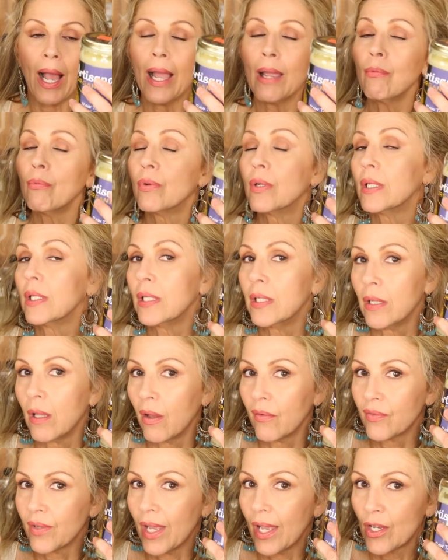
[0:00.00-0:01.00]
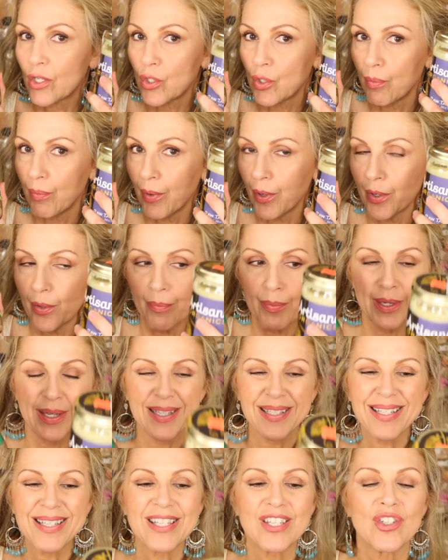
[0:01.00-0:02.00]
I really love cashew butter
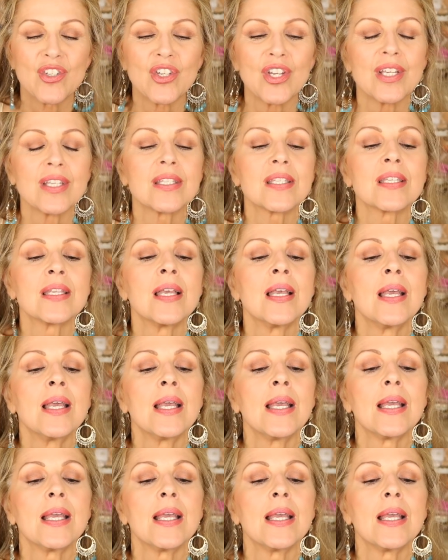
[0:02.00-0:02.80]
because it's